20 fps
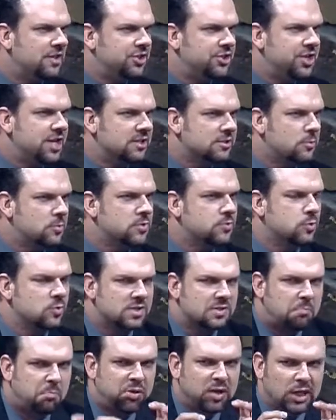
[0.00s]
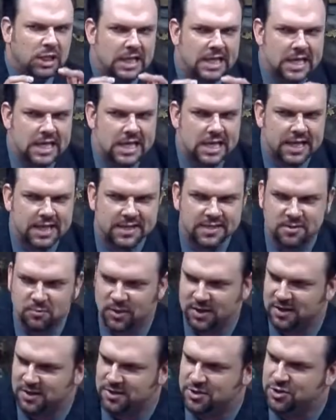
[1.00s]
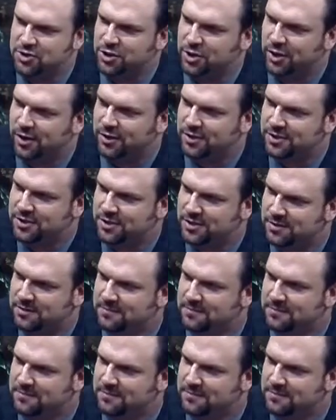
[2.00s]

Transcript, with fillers: that Jesus was pleased with this church?